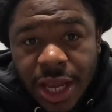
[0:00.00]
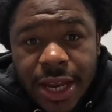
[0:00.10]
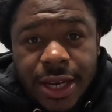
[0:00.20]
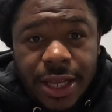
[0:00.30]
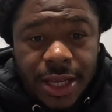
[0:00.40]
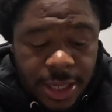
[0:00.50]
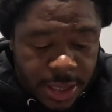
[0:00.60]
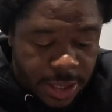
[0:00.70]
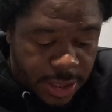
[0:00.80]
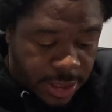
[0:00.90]
And then,
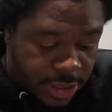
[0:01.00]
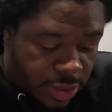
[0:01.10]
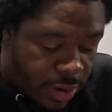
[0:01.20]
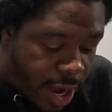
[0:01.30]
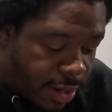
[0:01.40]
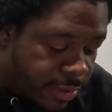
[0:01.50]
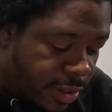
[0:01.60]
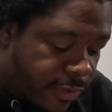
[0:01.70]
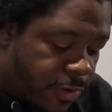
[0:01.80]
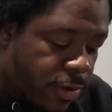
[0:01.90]
so I'll
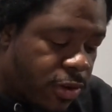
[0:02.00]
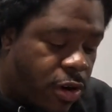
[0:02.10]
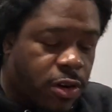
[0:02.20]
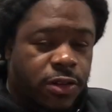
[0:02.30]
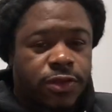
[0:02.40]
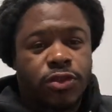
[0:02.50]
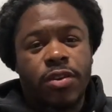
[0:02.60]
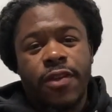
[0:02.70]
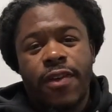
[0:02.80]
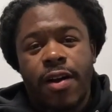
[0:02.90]
look for cars
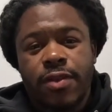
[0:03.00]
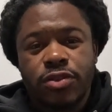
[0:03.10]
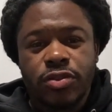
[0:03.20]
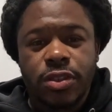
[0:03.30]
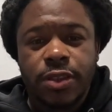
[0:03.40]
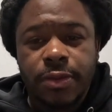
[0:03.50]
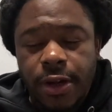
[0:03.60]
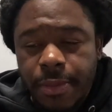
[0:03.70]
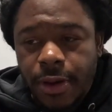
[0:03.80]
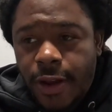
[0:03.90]
2,500
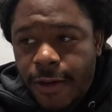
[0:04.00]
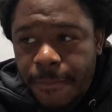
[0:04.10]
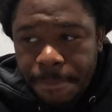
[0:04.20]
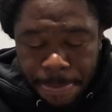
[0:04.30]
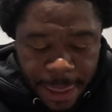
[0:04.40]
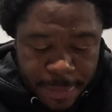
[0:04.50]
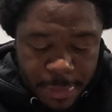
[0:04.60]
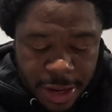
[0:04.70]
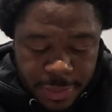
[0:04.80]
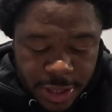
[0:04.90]
and below, and
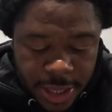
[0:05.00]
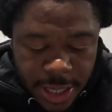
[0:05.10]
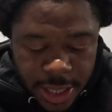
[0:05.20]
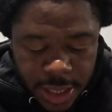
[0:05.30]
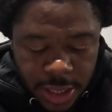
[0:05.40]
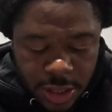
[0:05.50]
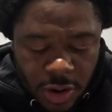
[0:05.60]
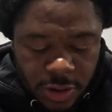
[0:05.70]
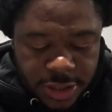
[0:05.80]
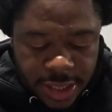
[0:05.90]
maybe
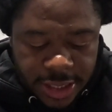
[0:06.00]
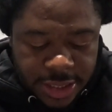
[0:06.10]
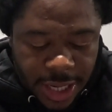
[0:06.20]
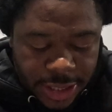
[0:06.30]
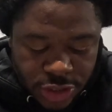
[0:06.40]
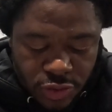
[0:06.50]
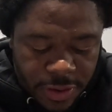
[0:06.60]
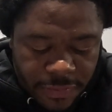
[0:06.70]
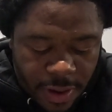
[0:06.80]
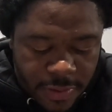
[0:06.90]
cars that is like
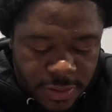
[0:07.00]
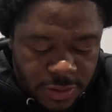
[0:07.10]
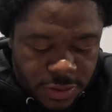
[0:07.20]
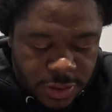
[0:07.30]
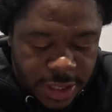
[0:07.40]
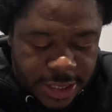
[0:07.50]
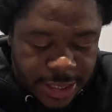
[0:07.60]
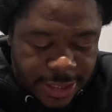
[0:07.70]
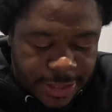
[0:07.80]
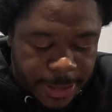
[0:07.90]
2,500 that's
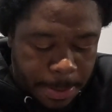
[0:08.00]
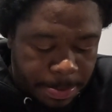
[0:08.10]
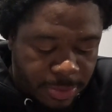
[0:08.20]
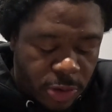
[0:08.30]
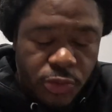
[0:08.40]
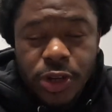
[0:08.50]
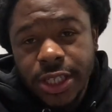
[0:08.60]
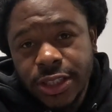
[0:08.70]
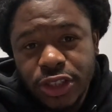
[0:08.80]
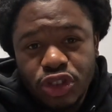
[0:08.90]
listed. We
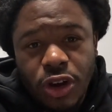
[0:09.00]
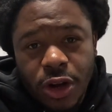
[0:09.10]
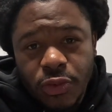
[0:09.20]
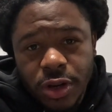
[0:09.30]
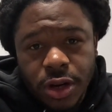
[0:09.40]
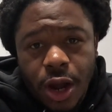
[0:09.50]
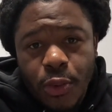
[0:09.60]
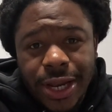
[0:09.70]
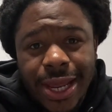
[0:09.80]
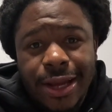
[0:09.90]
can try to whittle all
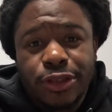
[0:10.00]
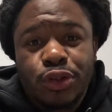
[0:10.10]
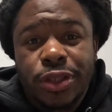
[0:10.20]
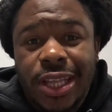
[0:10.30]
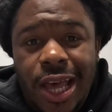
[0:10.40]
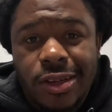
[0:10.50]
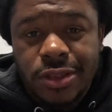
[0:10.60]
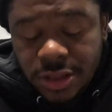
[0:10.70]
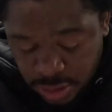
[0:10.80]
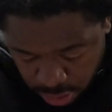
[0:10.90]
the way down to 1,000.